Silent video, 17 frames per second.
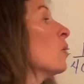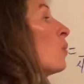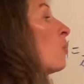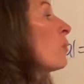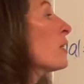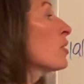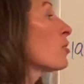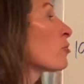
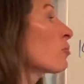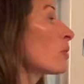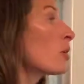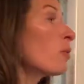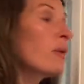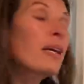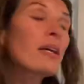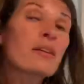We
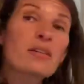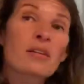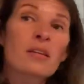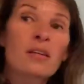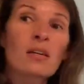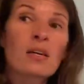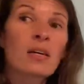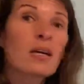drew it,
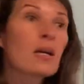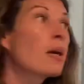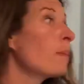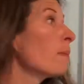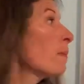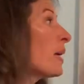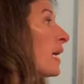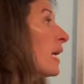
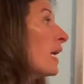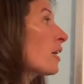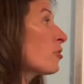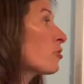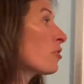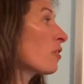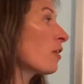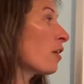making
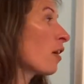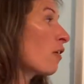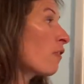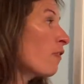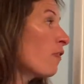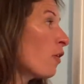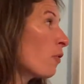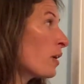sure that our
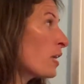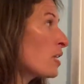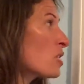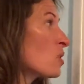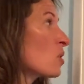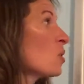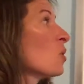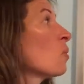
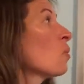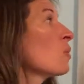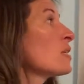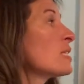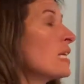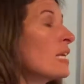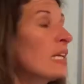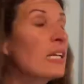focus
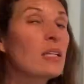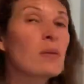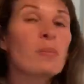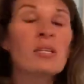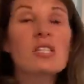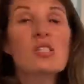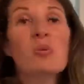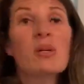was in
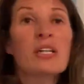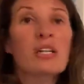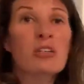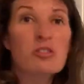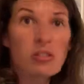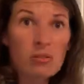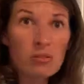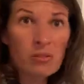between our
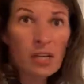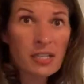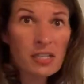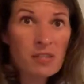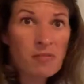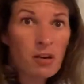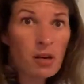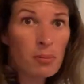2 lines
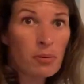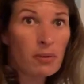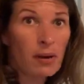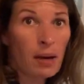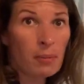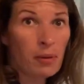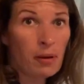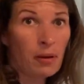for our
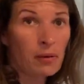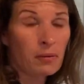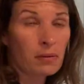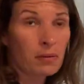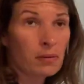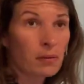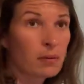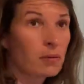parabola.
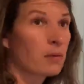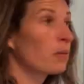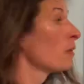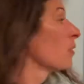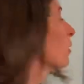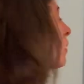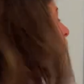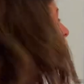
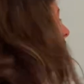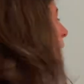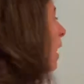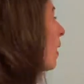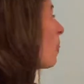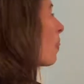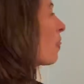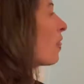
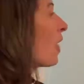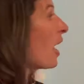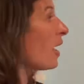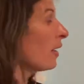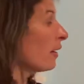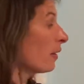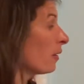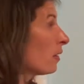And
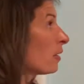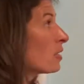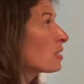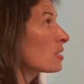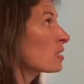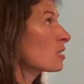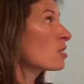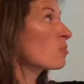then,
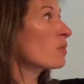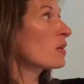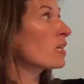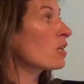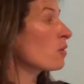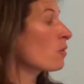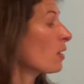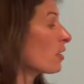since we
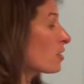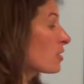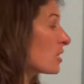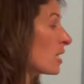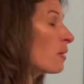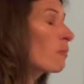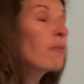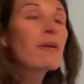knew our
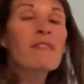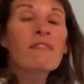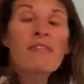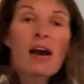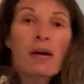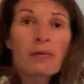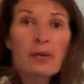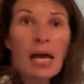C, we
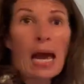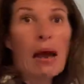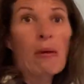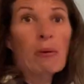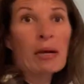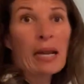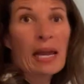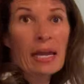found
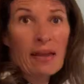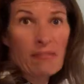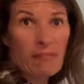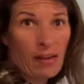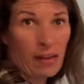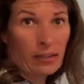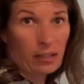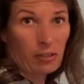our A
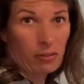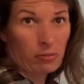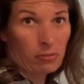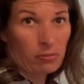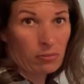value.